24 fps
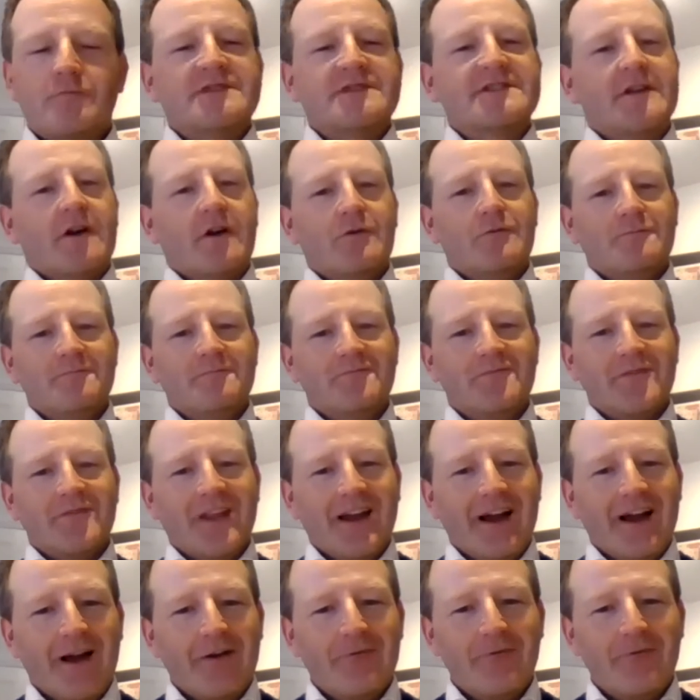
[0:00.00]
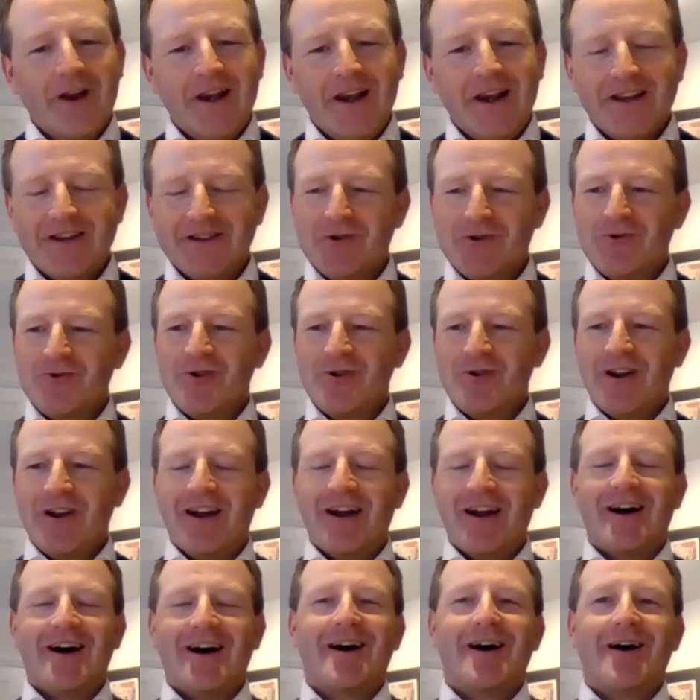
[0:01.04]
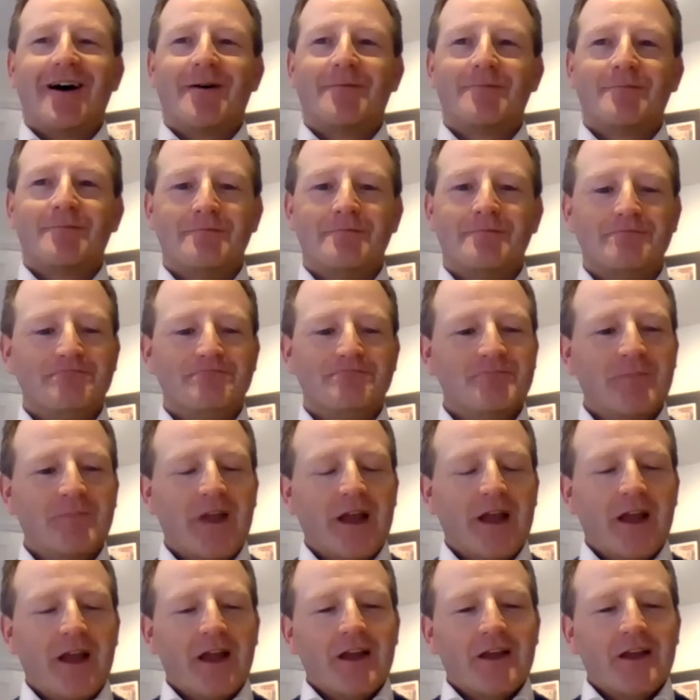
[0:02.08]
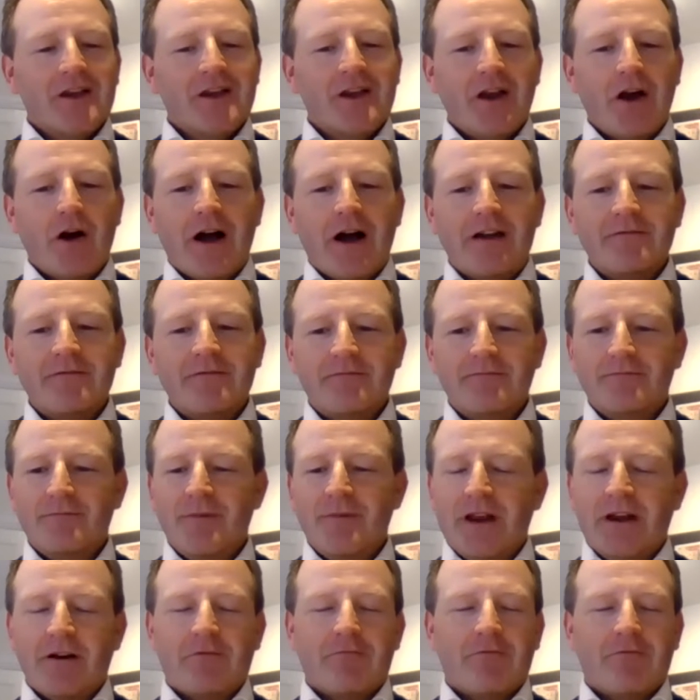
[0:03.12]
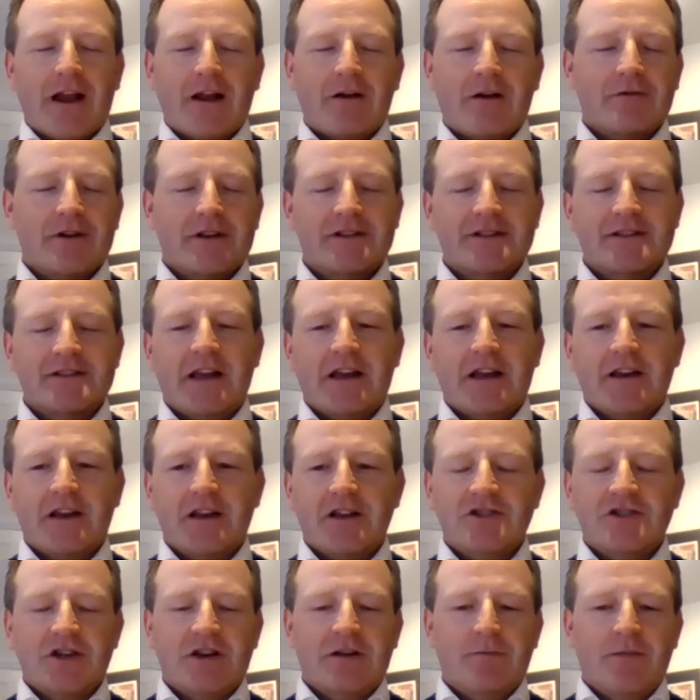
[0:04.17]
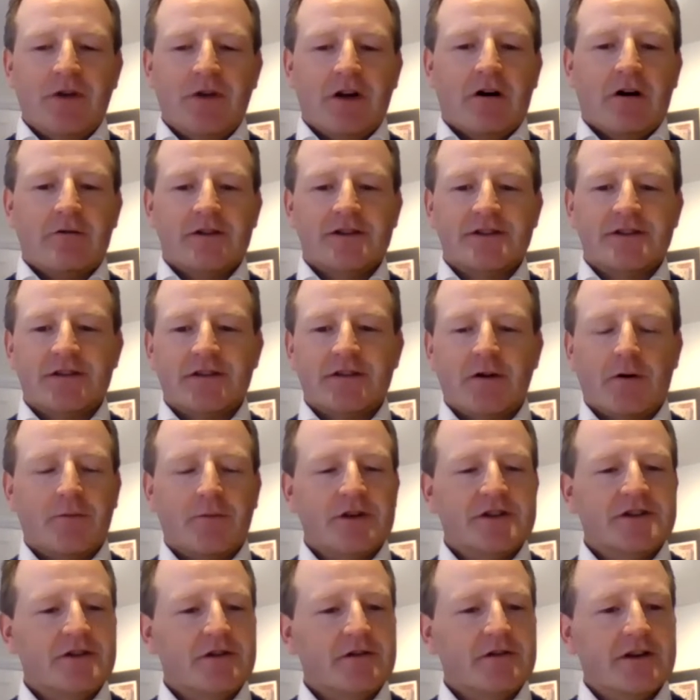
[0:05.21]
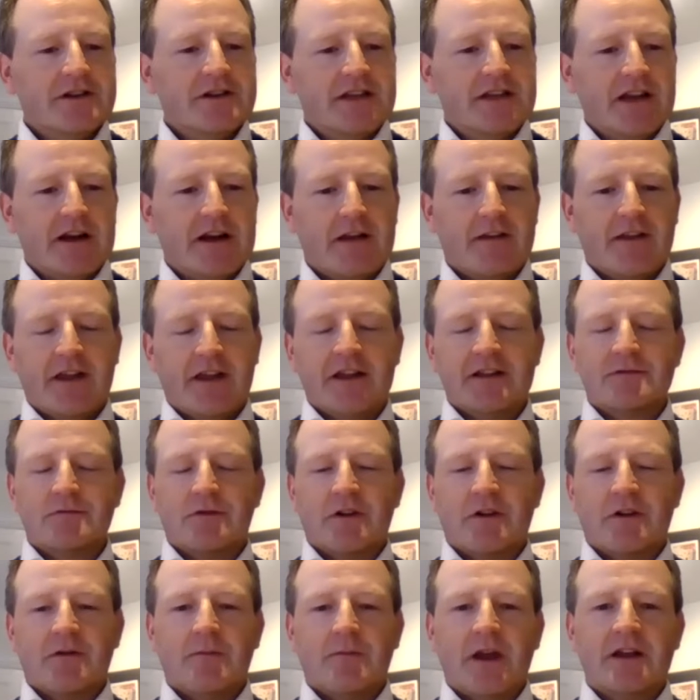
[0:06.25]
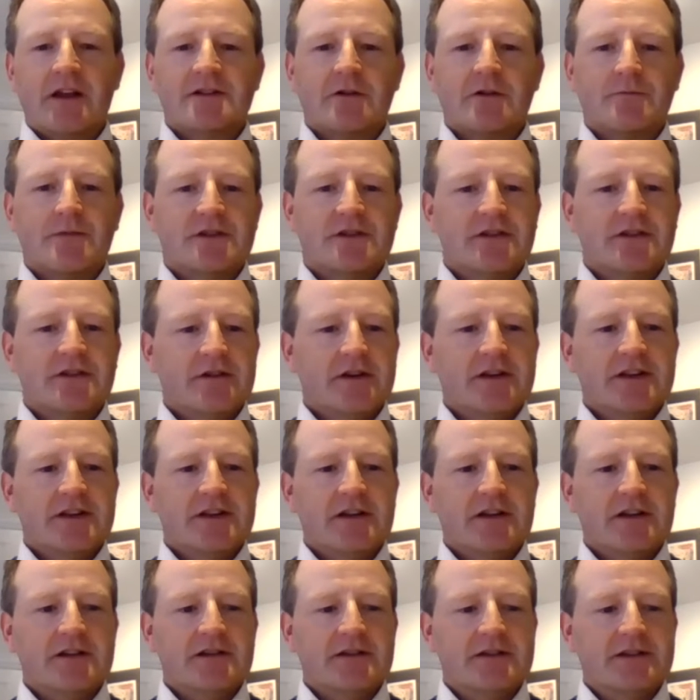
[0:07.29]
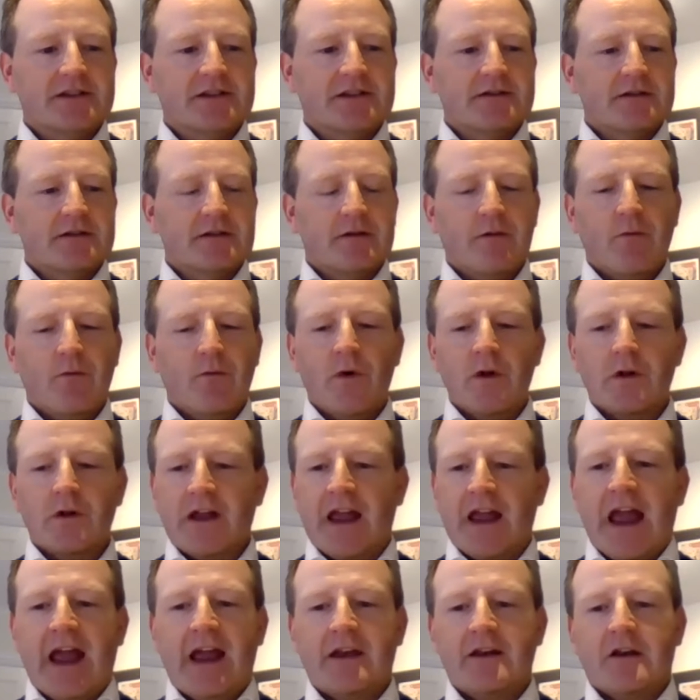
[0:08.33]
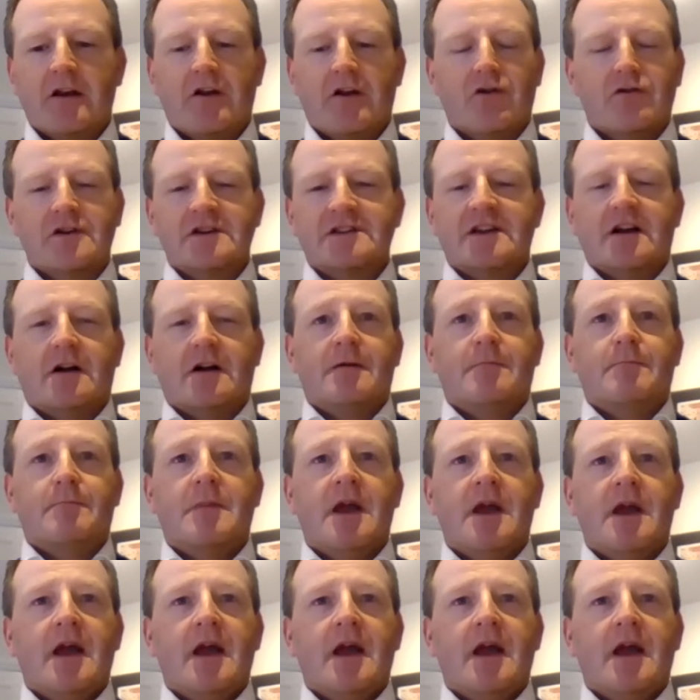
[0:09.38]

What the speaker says: so. I really do. I've been on record as stating GDPR as an opportunity, and I think it's one of the biggest opportunities we'll get in a long time